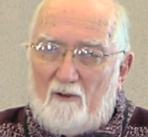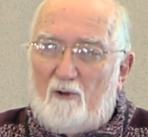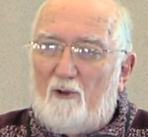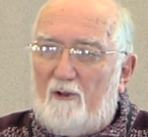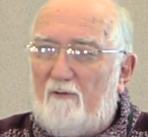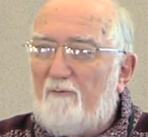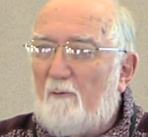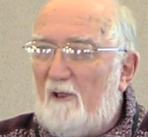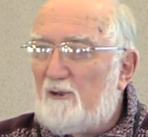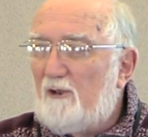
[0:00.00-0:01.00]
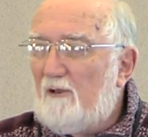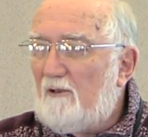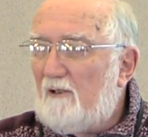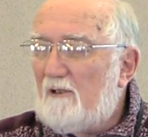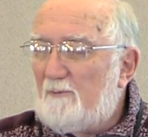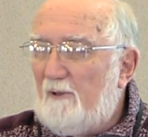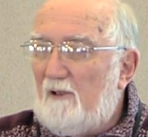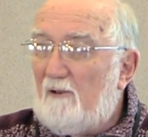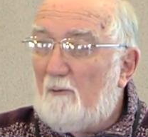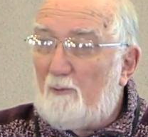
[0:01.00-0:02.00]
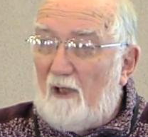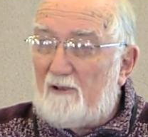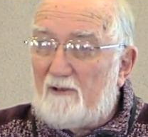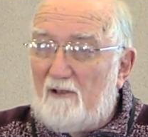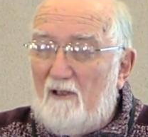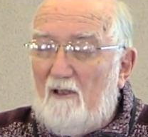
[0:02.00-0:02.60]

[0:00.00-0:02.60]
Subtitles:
current information that has been in the press